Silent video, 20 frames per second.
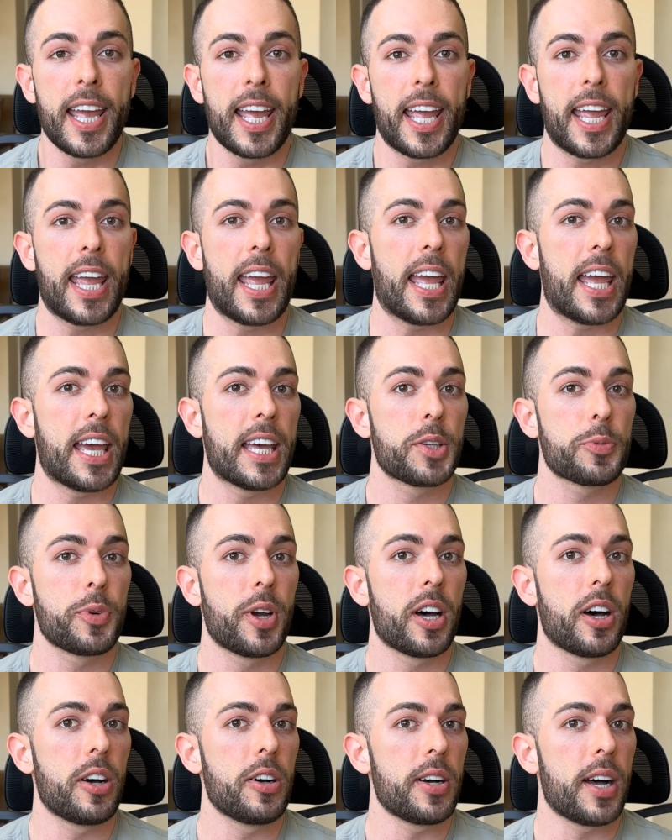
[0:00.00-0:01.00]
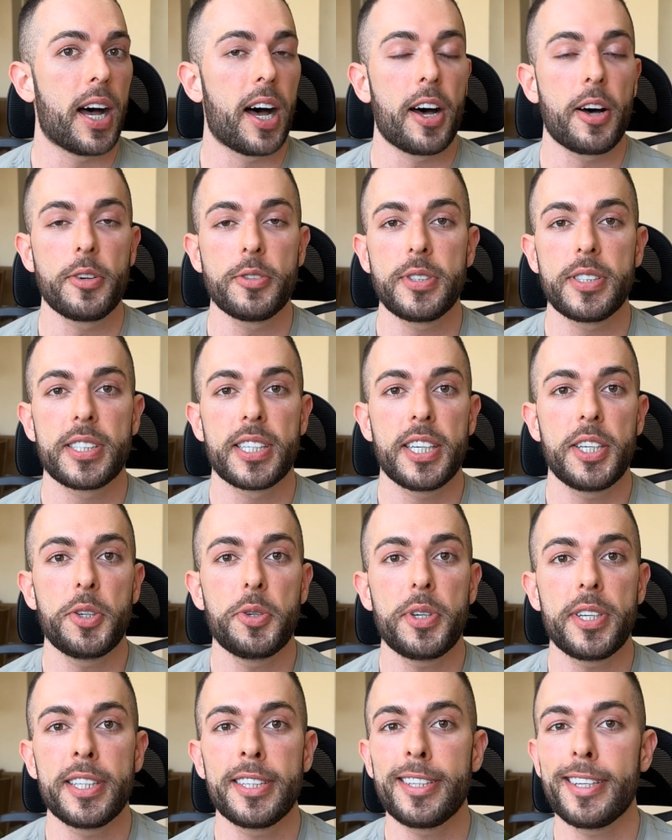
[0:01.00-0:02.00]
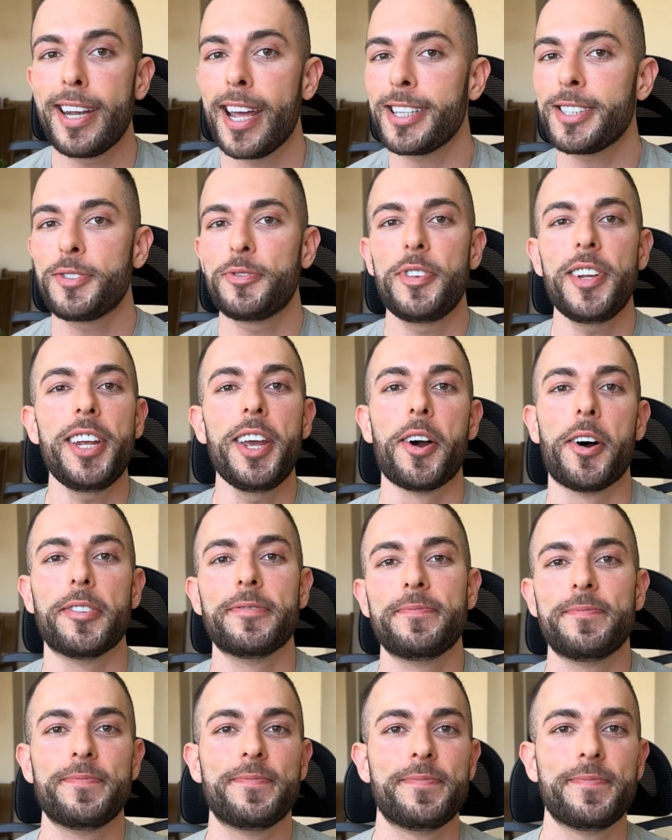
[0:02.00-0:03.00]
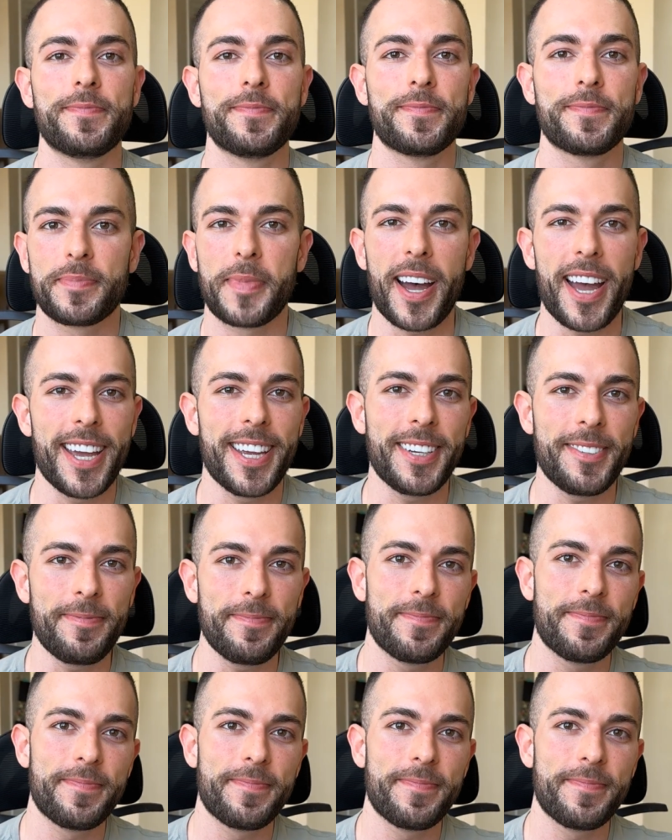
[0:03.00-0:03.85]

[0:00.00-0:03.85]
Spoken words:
And well, I'll see you in the next video. Bye!